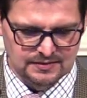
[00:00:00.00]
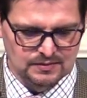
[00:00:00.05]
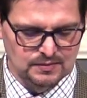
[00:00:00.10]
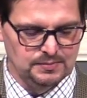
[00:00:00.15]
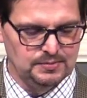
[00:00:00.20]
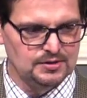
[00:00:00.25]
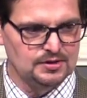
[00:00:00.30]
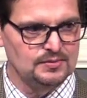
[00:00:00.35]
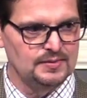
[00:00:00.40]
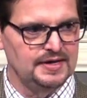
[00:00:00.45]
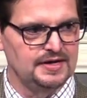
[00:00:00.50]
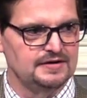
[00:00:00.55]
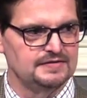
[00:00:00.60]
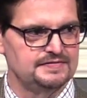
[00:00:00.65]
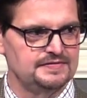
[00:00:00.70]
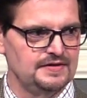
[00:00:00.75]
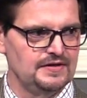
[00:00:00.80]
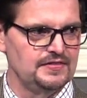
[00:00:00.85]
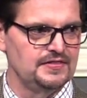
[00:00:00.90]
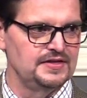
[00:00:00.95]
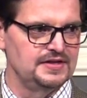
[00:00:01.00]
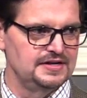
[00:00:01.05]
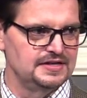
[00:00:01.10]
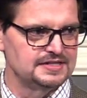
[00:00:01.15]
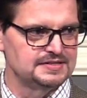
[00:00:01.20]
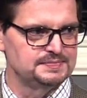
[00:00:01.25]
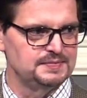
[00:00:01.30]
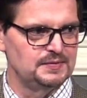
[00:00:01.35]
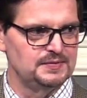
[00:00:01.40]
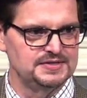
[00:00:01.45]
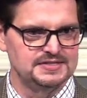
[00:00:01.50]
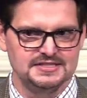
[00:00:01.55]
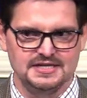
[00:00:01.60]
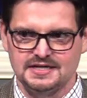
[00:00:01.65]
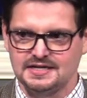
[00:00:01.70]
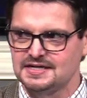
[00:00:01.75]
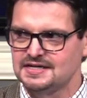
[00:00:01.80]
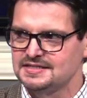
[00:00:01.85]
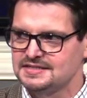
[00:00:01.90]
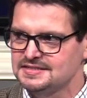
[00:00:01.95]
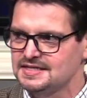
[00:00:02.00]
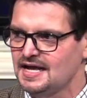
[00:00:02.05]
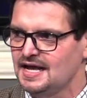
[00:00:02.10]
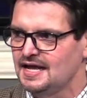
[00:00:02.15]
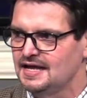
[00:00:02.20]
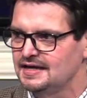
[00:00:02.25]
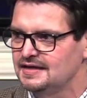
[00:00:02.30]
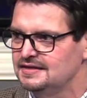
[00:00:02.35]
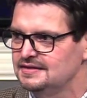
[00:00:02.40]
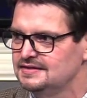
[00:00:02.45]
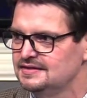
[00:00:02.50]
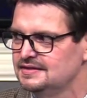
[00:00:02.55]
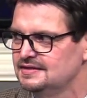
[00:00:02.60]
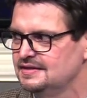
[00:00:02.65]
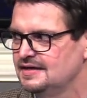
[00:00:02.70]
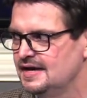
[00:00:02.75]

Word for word: and we'll put away our filthiness, but we set it aside